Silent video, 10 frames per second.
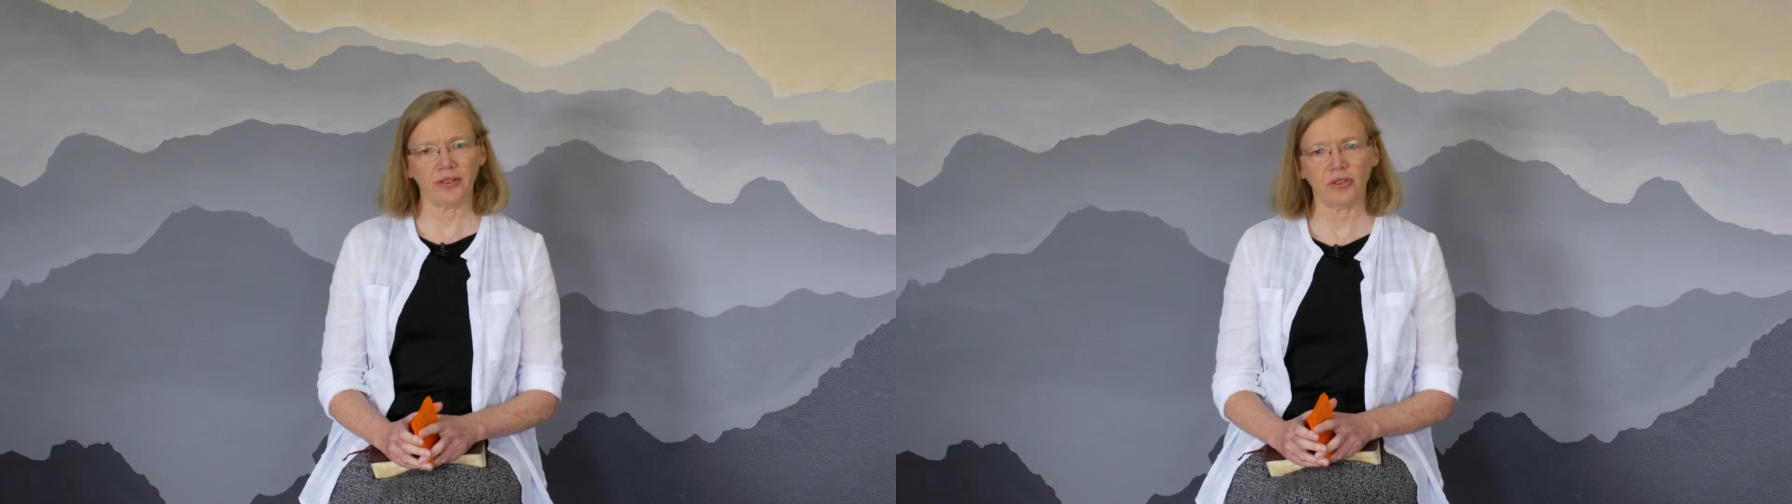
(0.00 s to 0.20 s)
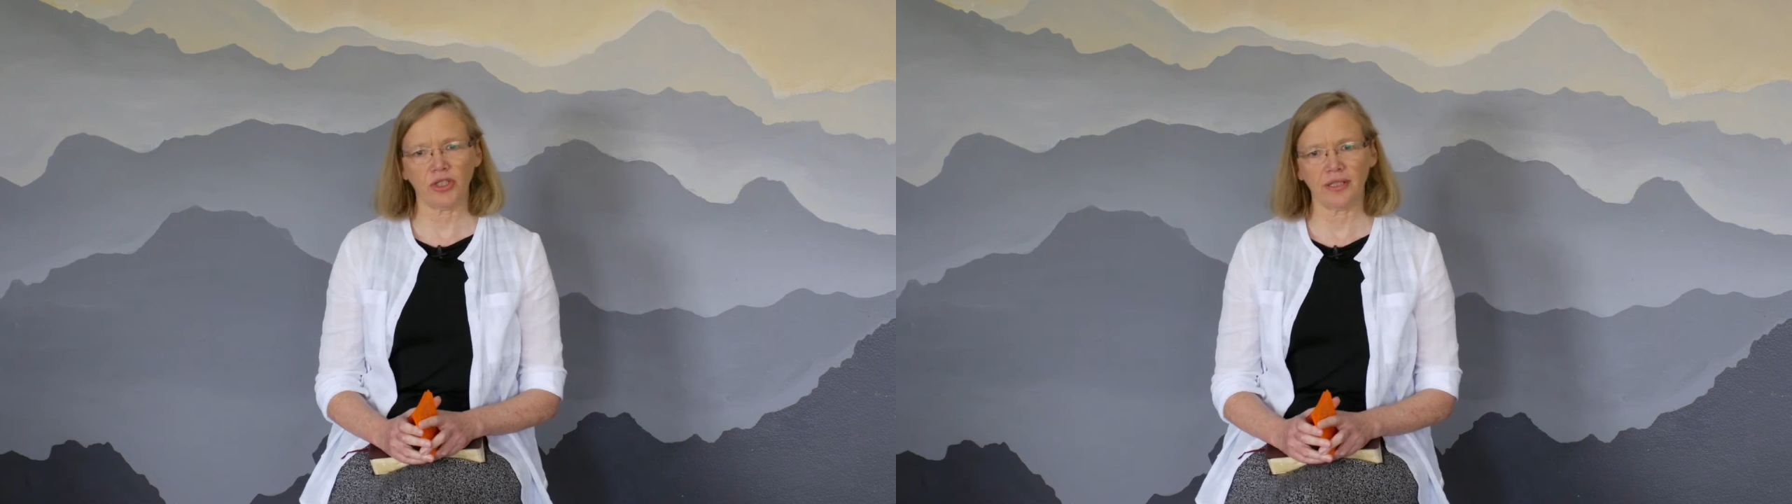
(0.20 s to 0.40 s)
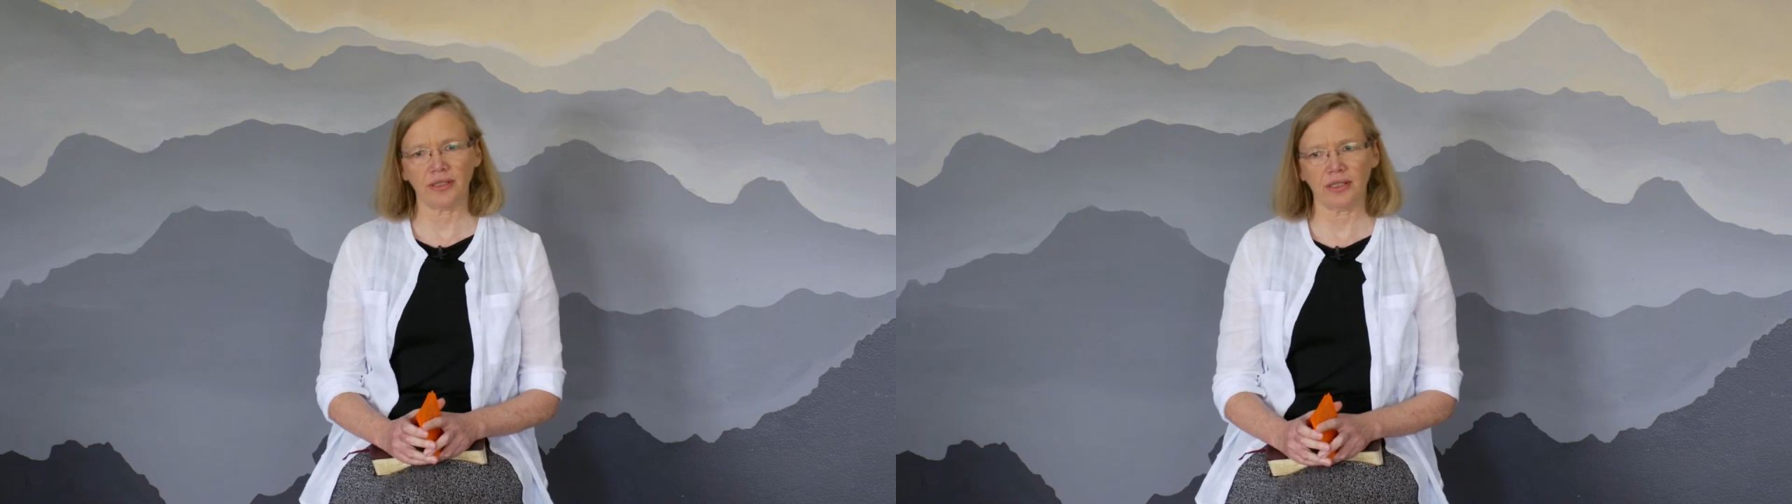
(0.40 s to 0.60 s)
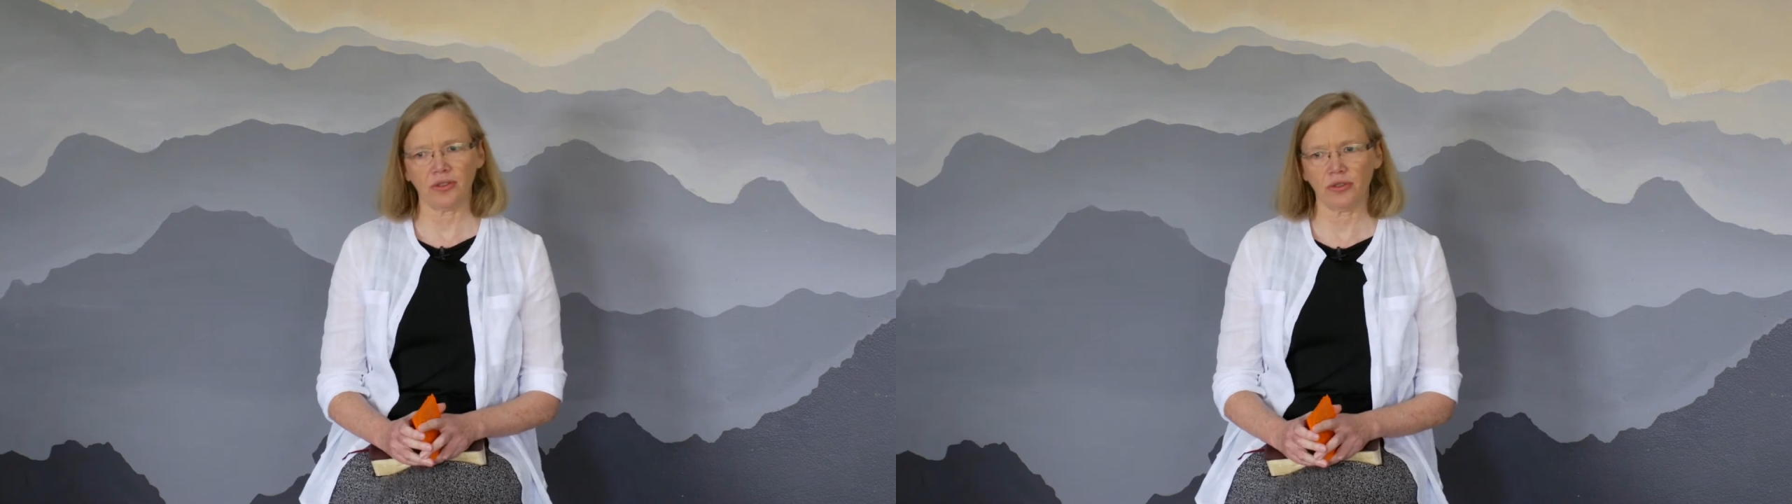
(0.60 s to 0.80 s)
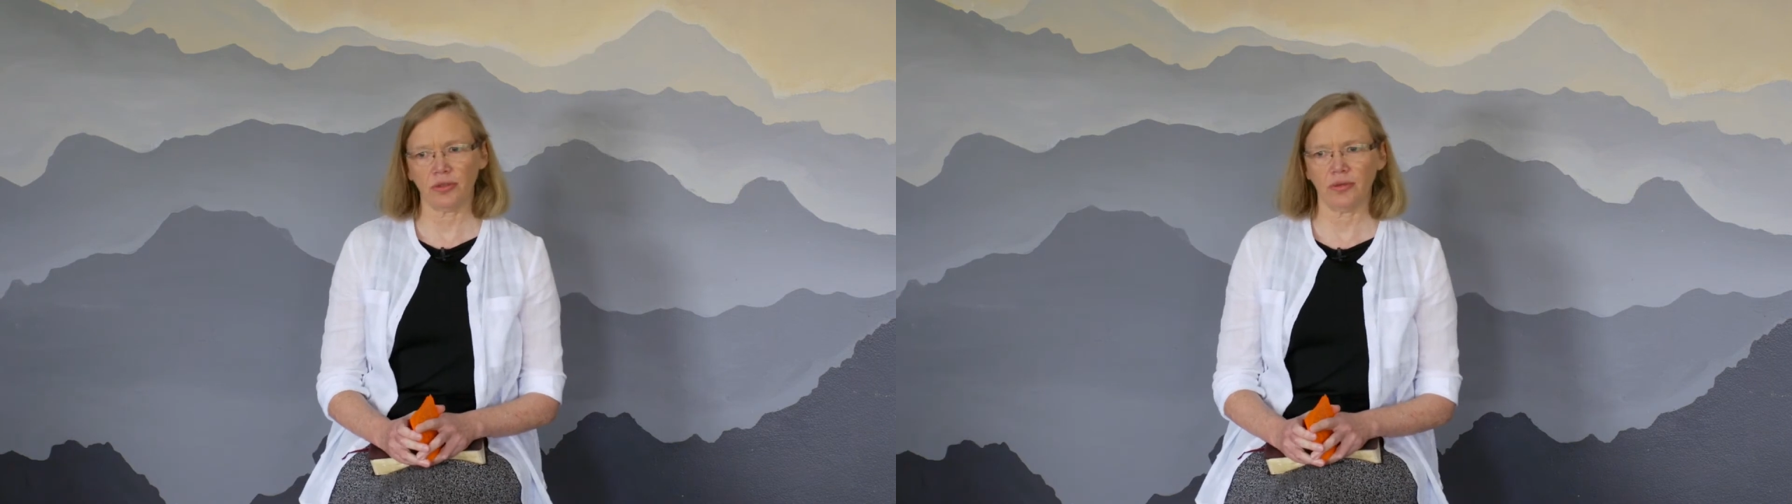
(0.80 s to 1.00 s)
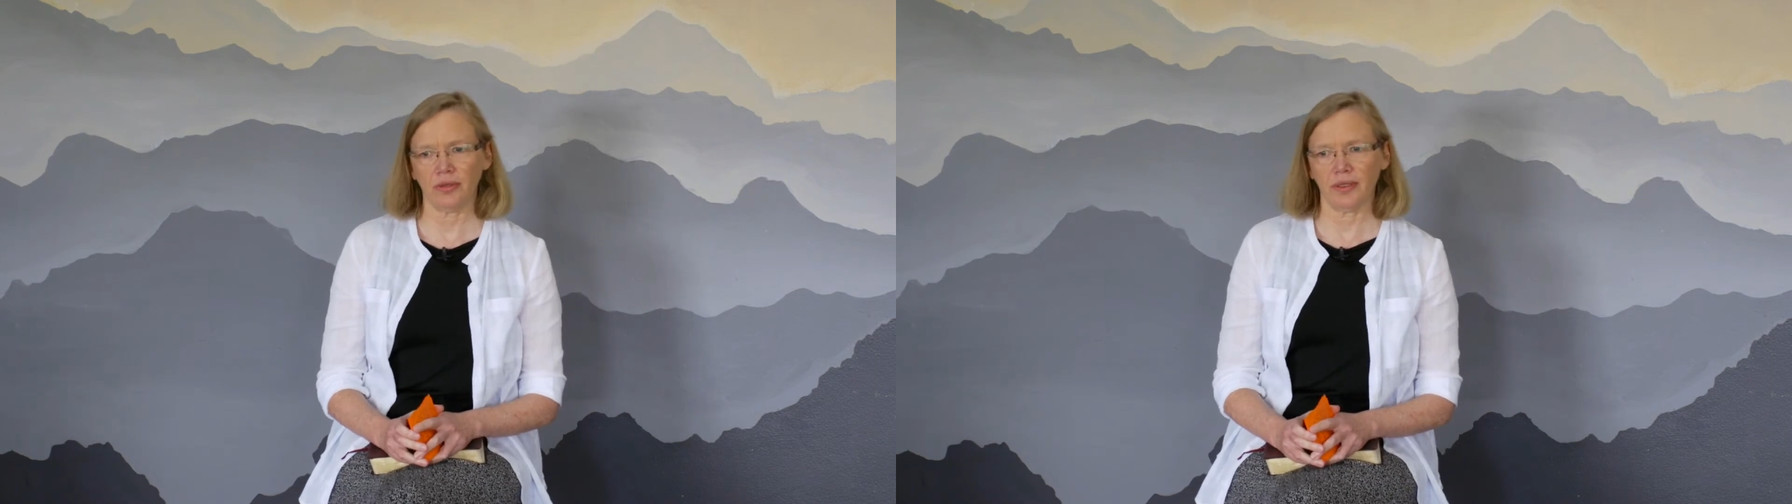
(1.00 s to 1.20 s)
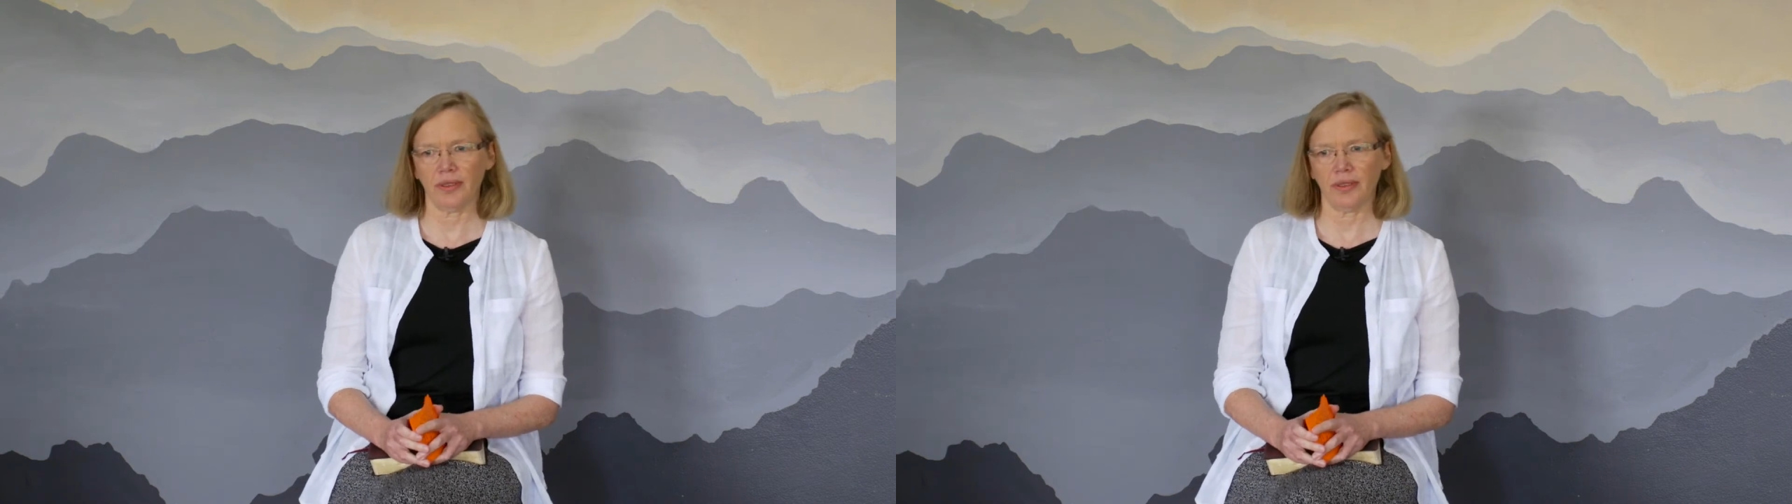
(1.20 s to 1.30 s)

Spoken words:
suggest that you